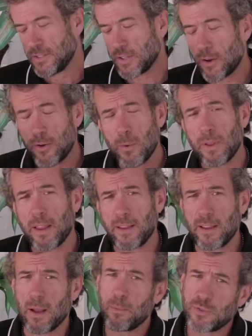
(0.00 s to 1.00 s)
So I don't know why they
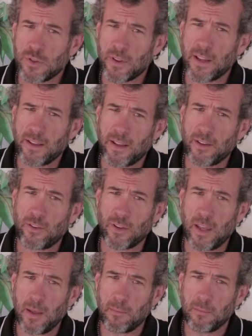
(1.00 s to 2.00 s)
did that. I'm sure they did it
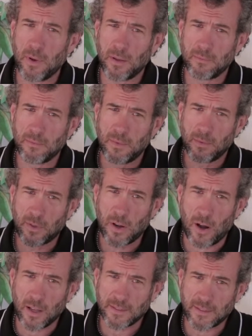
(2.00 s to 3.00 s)
to keep
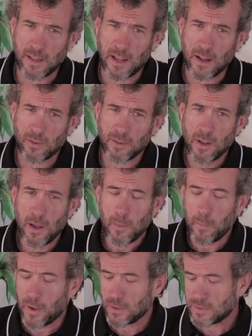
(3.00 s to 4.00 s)
costs down
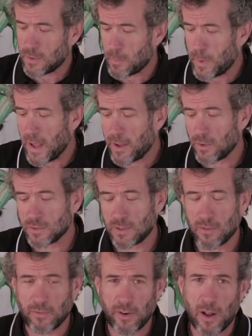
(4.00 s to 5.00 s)
because their panels
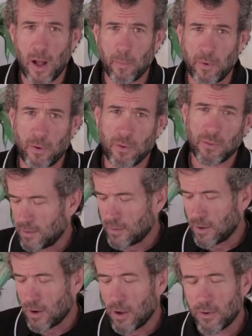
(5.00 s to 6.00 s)
are phenomenal.
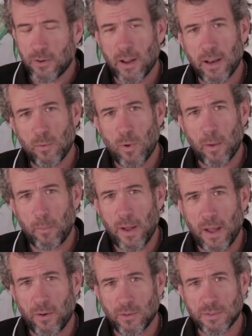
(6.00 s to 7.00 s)
They're 190 watt
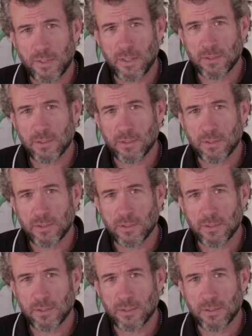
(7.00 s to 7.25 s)
panels.